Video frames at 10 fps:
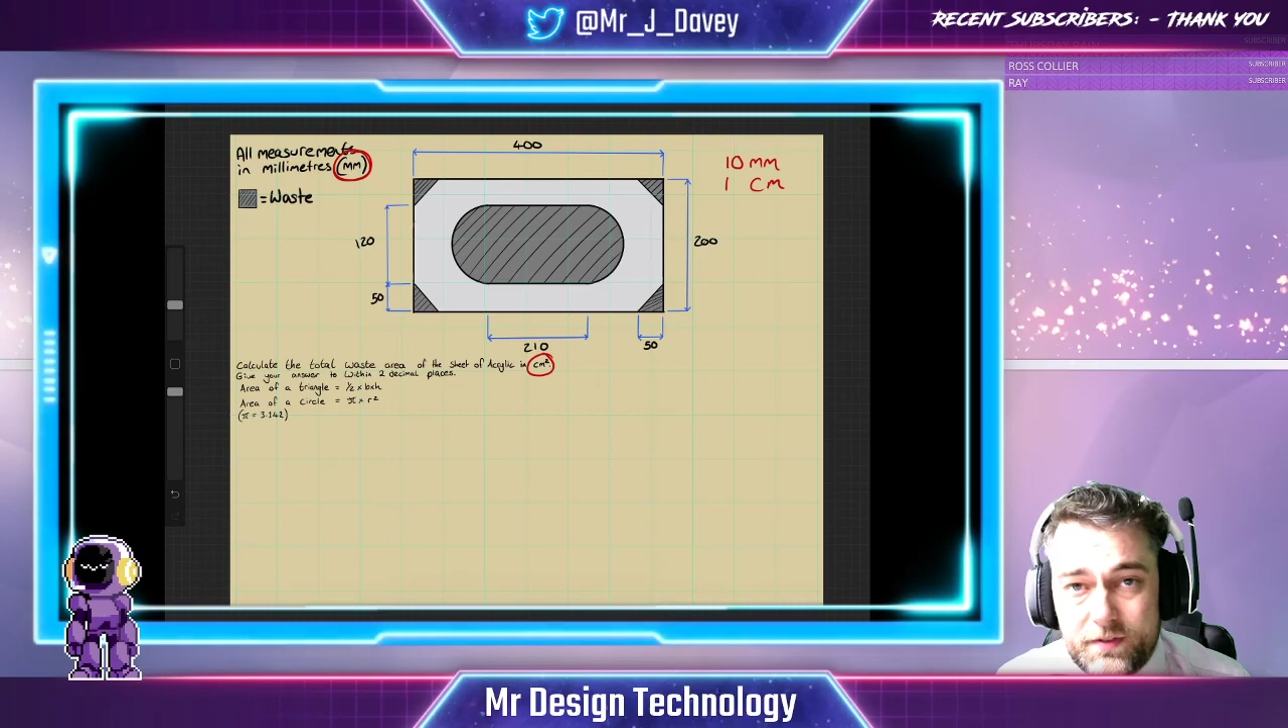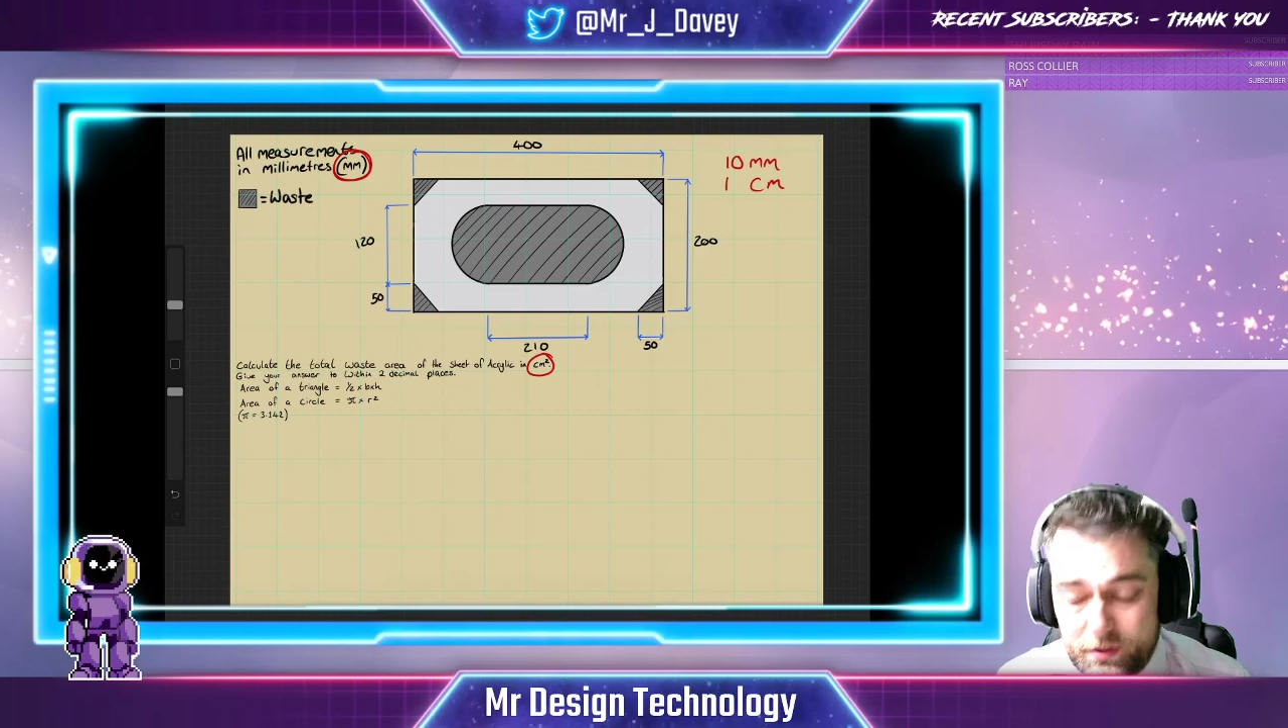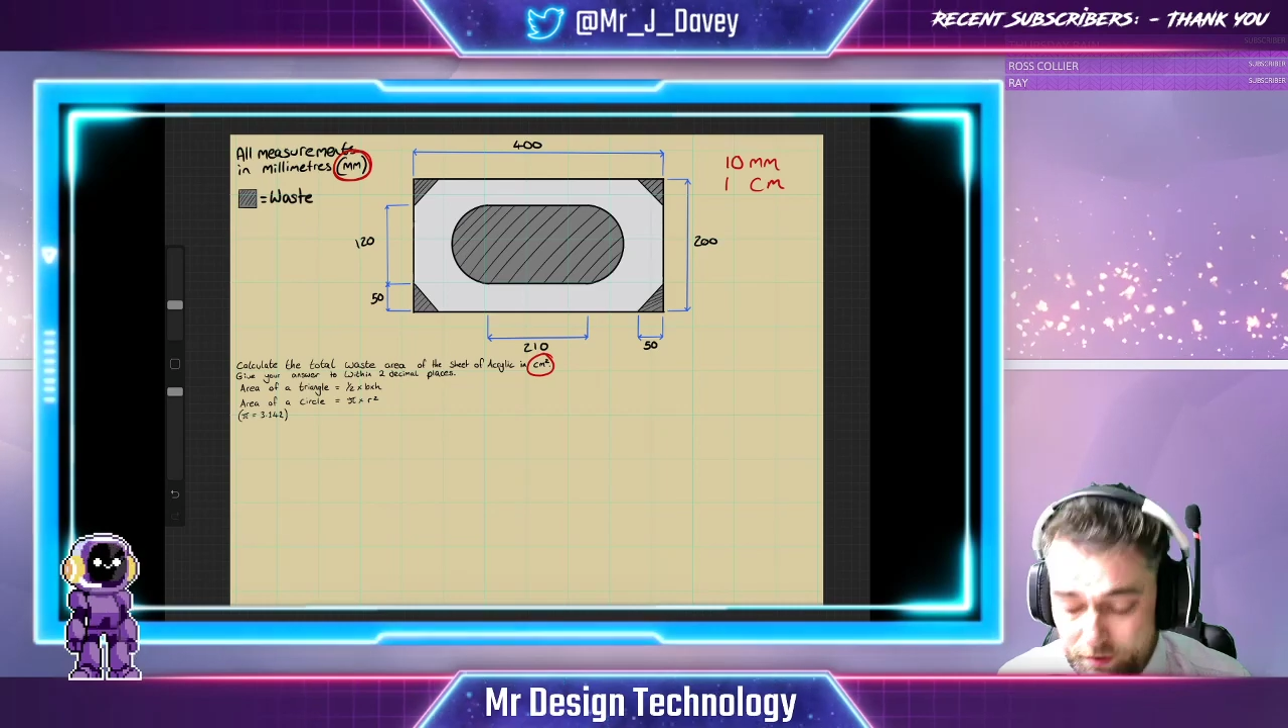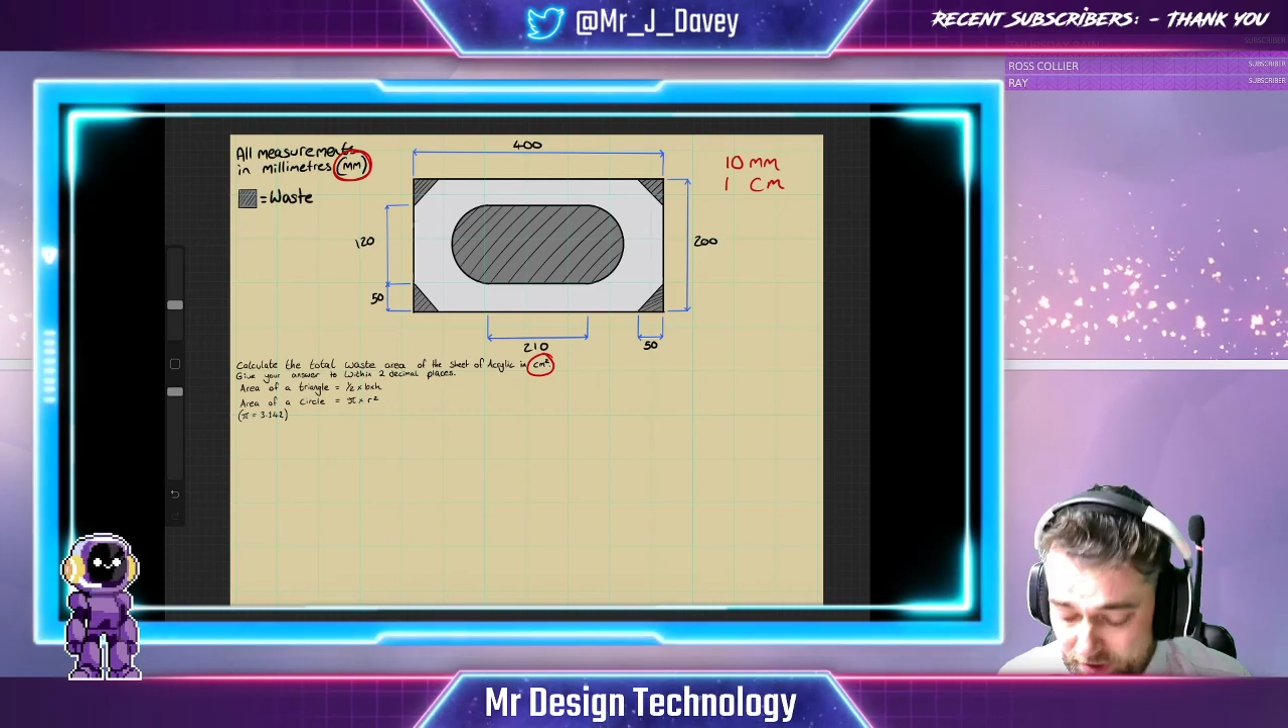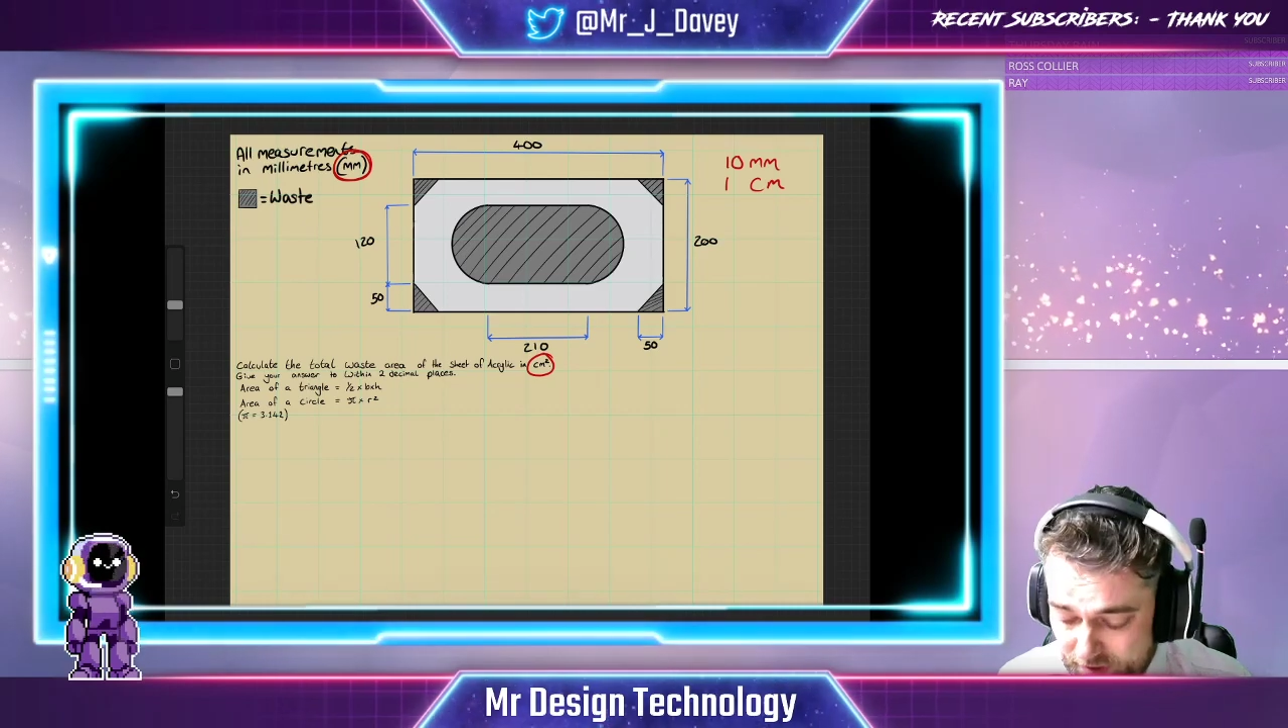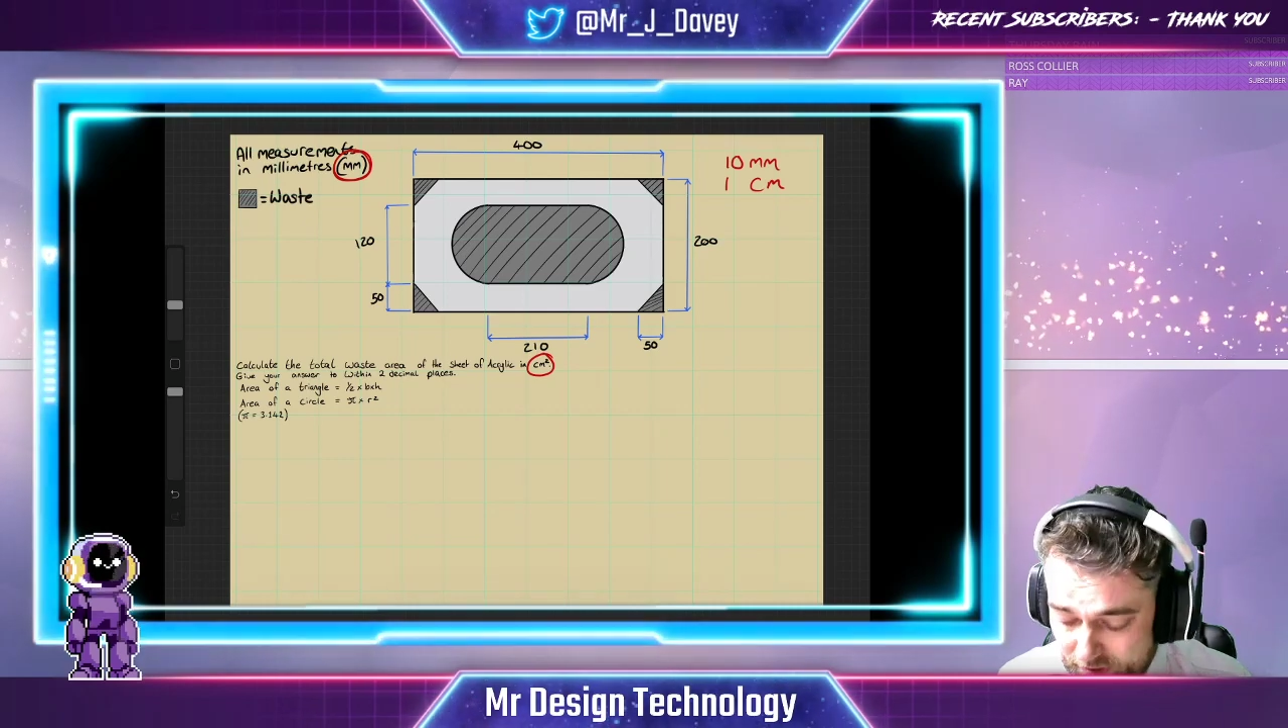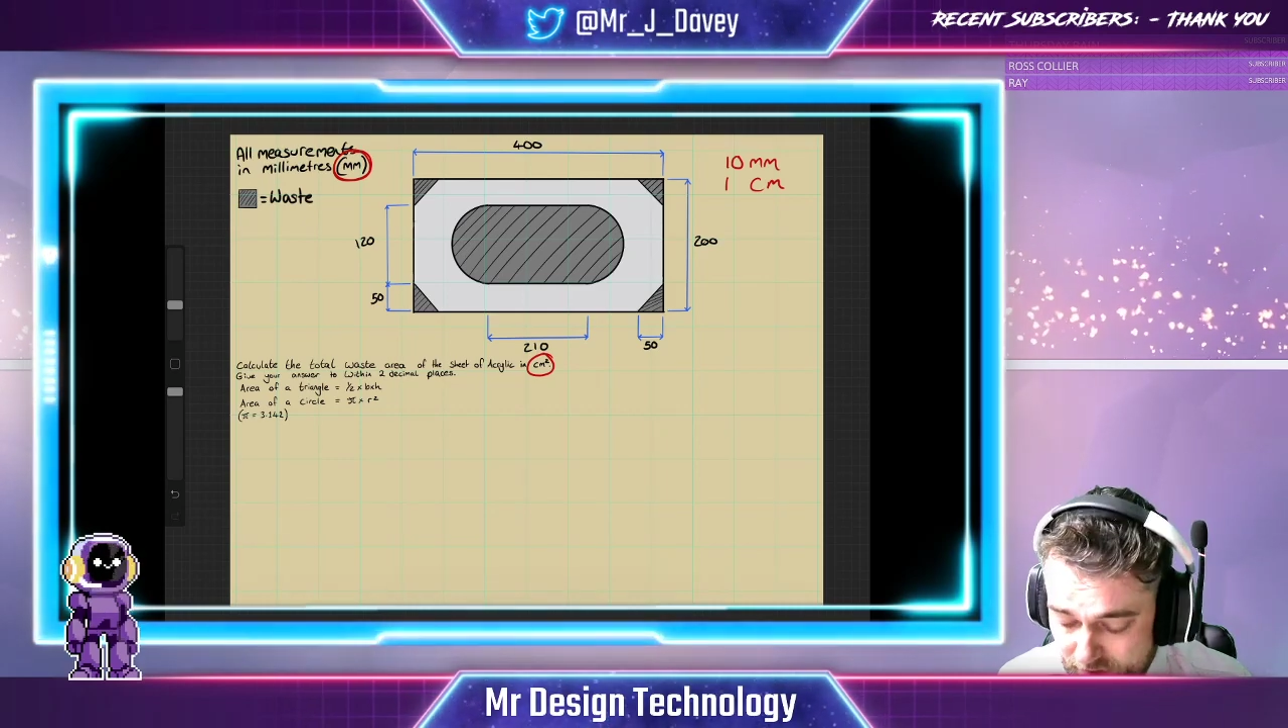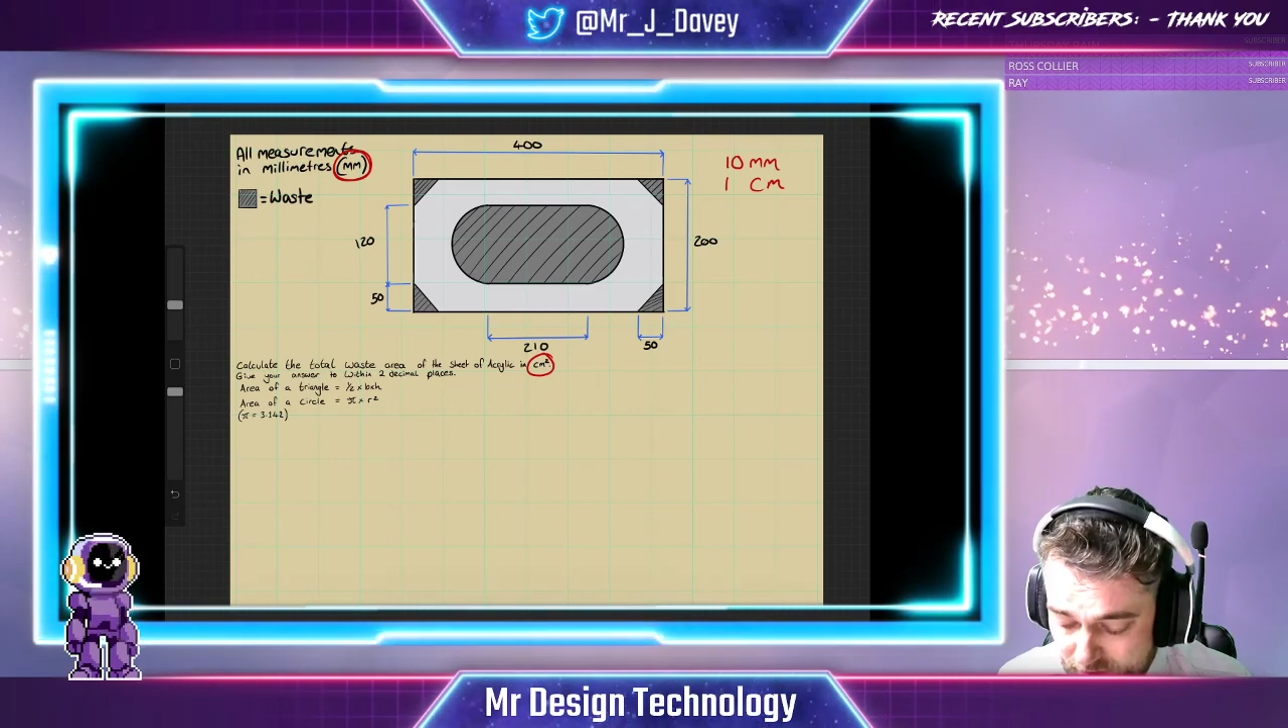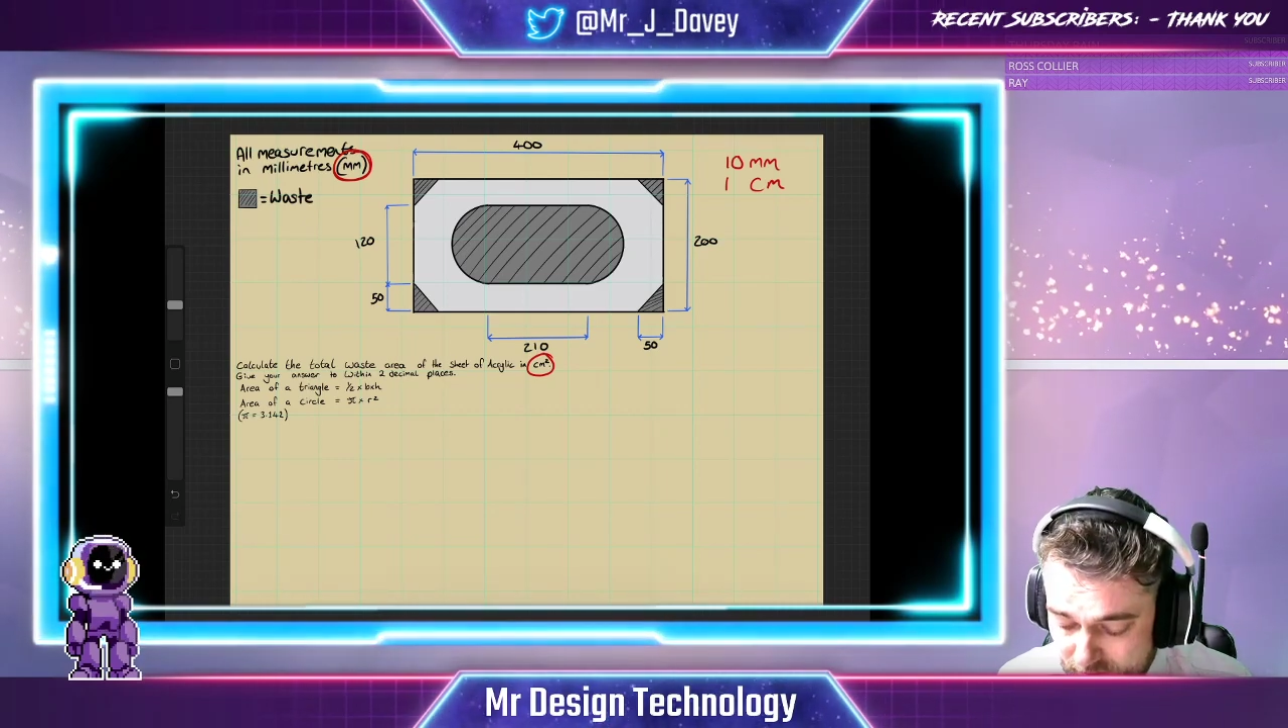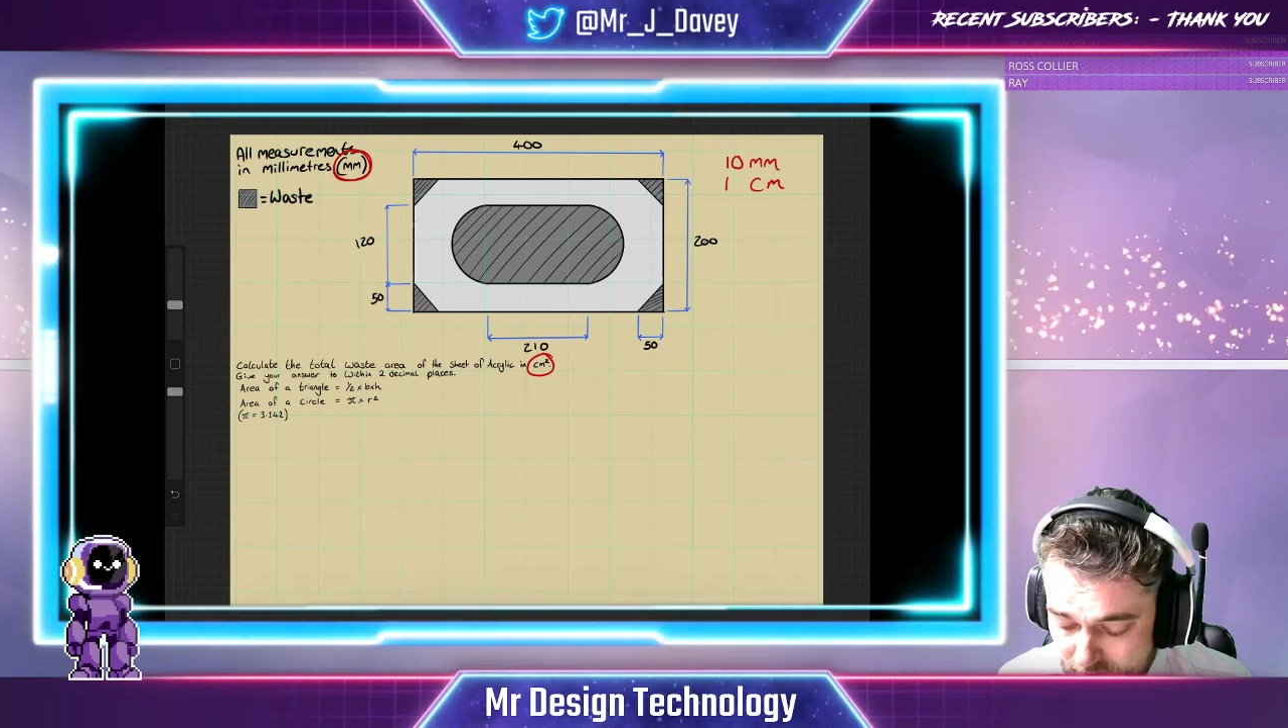to do here
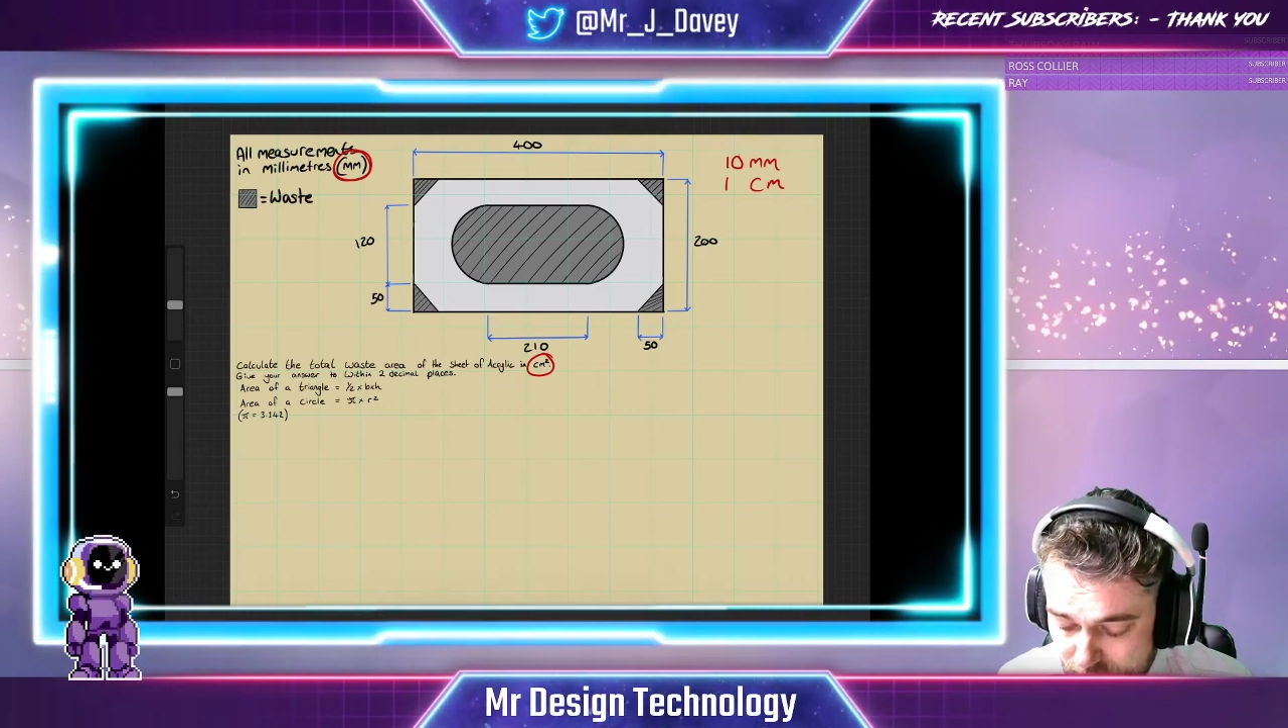is